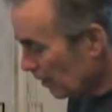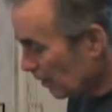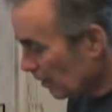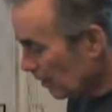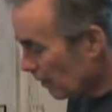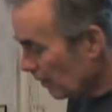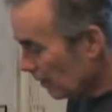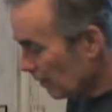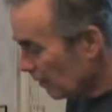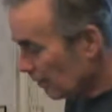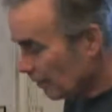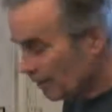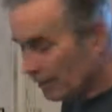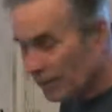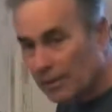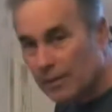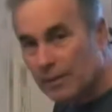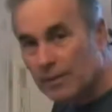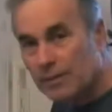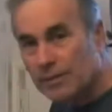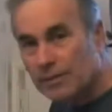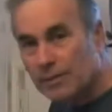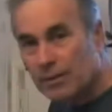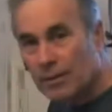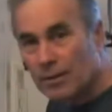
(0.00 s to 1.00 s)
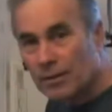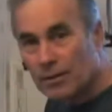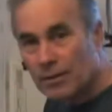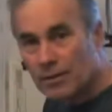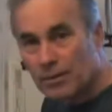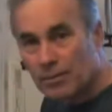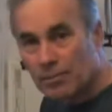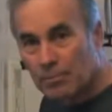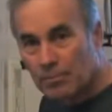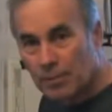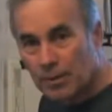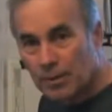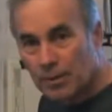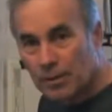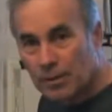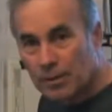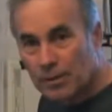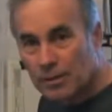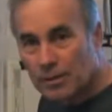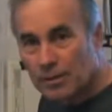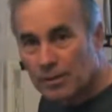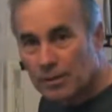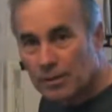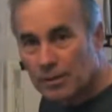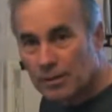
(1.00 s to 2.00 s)
and he's selling a
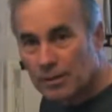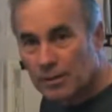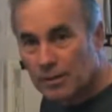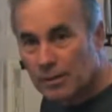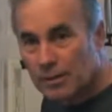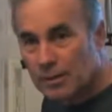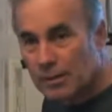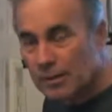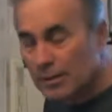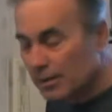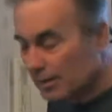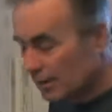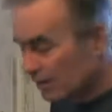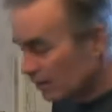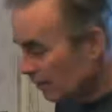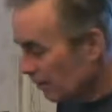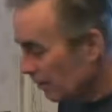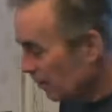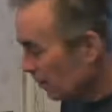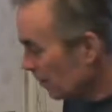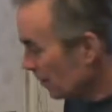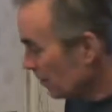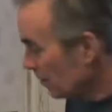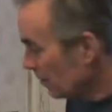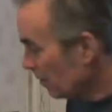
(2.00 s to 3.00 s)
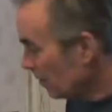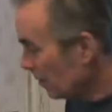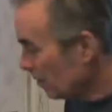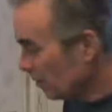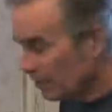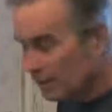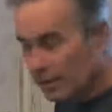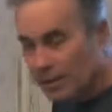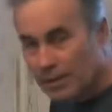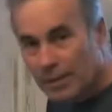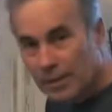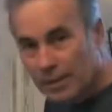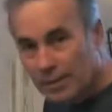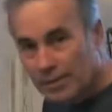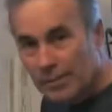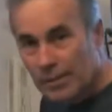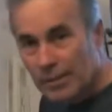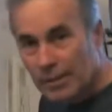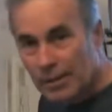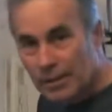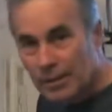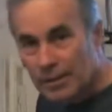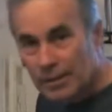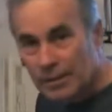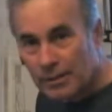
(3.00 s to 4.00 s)
book on
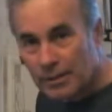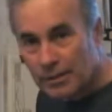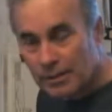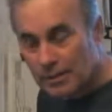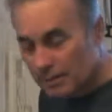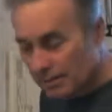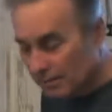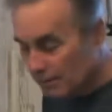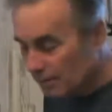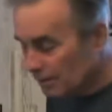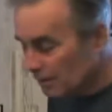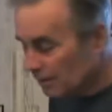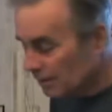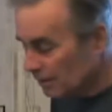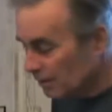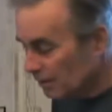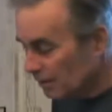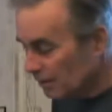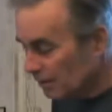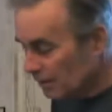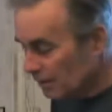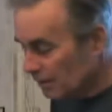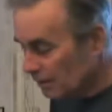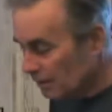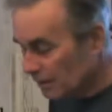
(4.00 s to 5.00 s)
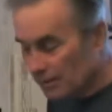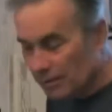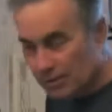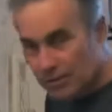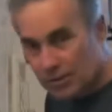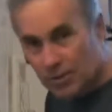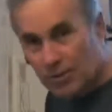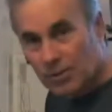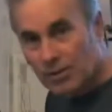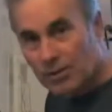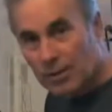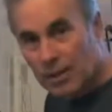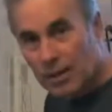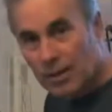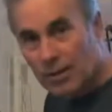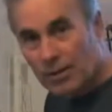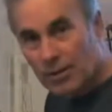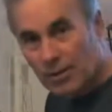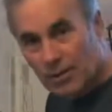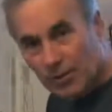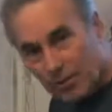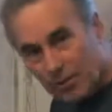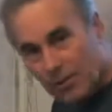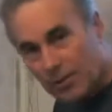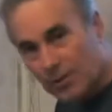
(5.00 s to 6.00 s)
eBay that shows how to
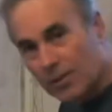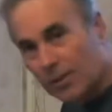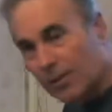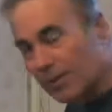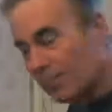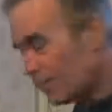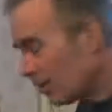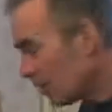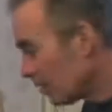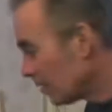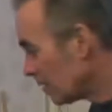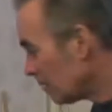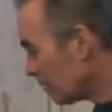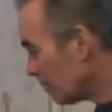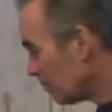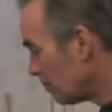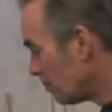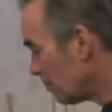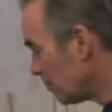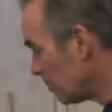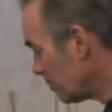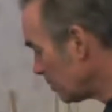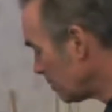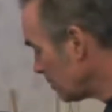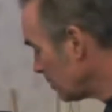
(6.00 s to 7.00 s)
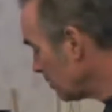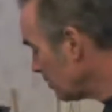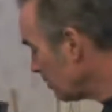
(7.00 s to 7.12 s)
do it. And I bought the book